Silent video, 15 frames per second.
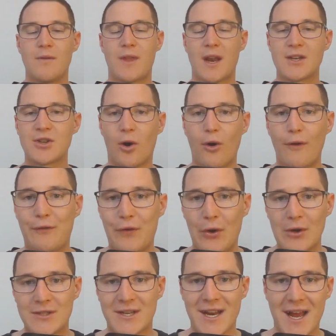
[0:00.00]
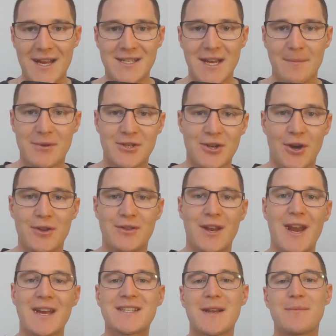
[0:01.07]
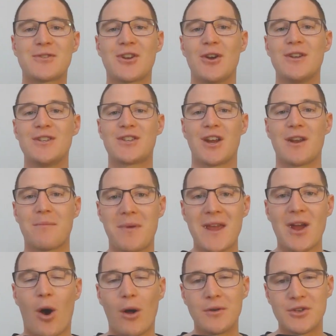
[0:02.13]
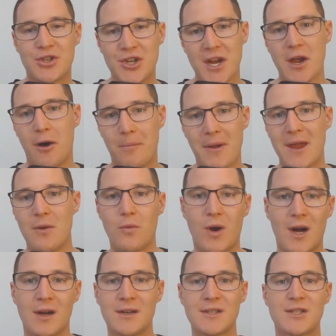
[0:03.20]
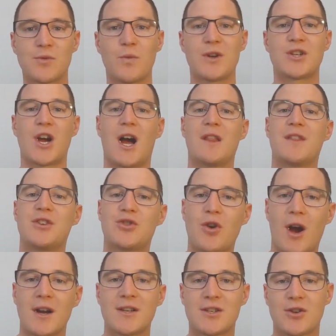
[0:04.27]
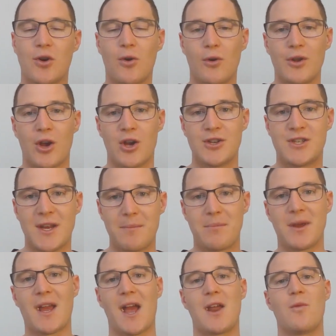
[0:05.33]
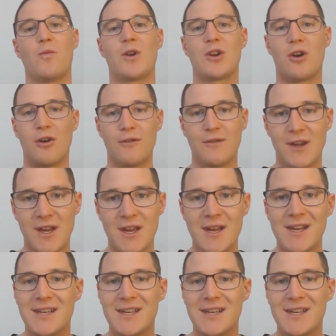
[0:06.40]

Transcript: That is all for today's episode. The next episode is going to be on GLP-1s, which are the drugs called Ozempic and Wegovy.